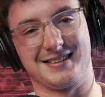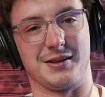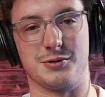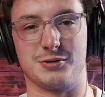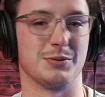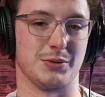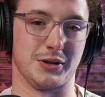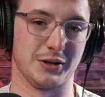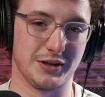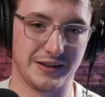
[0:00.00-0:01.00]
those were the
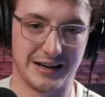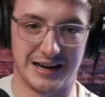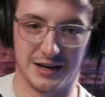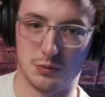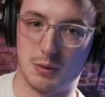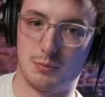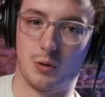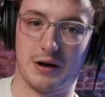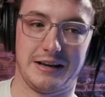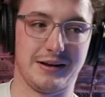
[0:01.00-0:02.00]
only thing I had at one
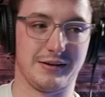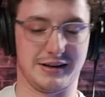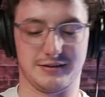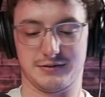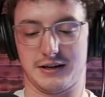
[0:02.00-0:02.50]
point. Now I have